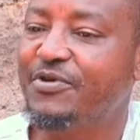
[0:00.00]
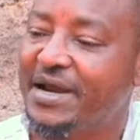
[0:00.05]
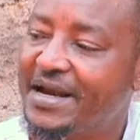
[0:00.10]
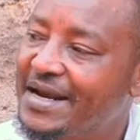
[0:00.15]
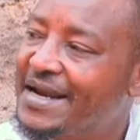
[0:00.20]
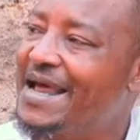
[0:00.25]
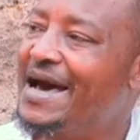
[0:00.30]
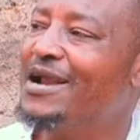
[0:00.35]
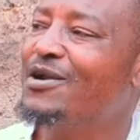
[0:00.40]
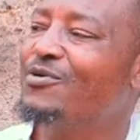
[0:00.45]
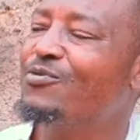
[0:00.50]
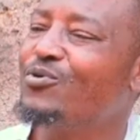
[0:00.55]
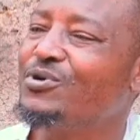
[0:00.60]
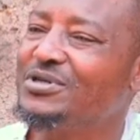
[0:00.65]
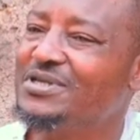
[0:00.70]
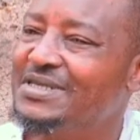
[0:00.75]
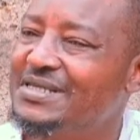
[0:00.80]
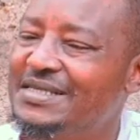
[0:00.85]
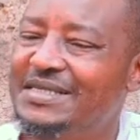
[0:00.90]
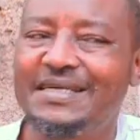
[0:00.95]
when Dan
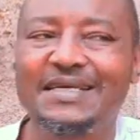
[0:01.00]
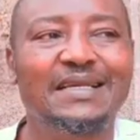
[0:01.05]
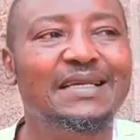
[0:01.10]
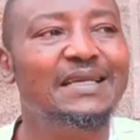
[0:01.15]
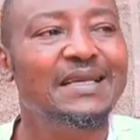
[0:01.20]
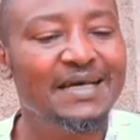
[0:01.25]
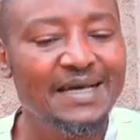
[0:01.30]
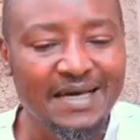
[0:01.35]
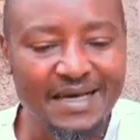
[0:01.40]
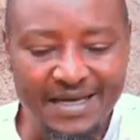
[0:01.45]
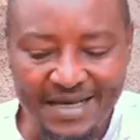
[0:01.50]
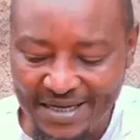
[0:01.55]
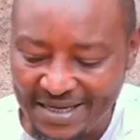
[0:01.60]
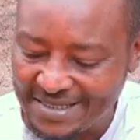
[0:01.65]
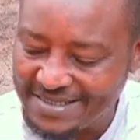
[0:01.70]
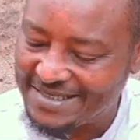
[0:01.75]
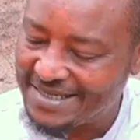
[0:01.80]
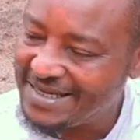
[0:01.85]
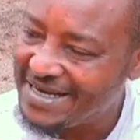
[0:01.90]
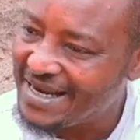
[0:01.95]
was
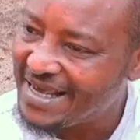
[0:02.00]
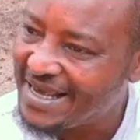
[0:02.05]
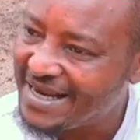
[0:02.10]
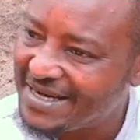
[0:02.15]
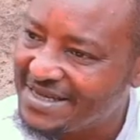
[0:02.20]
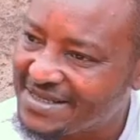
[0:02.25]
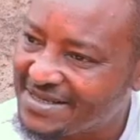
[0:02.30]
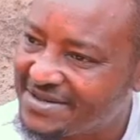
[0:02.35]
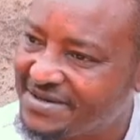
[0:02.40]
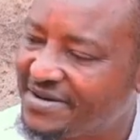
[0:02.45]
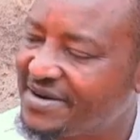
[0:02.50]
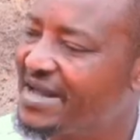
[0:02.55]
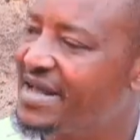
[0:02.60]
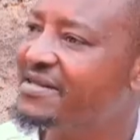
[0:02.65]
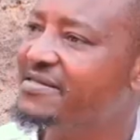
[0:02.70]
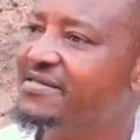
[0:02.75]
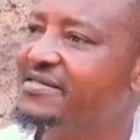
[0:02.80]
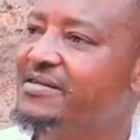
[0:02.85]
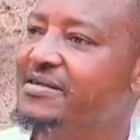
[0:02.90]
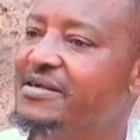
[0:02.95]
still had
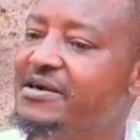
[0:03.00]
strength,